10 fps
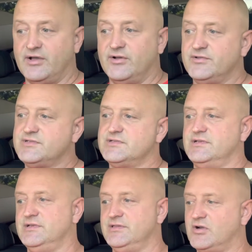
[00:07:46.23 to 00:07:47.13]
else
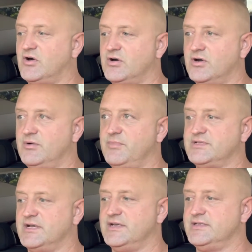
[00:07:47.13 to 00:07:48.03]
in the car
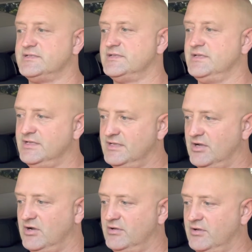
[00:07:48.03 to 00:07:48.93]
besides
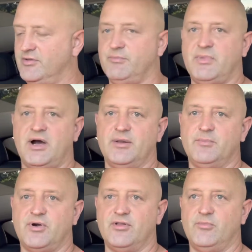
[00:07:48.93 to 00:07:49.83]
on the bottom
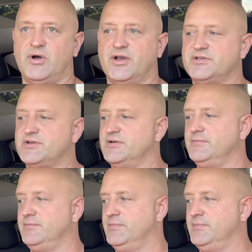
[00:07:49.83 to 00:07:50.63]
part of the monitor.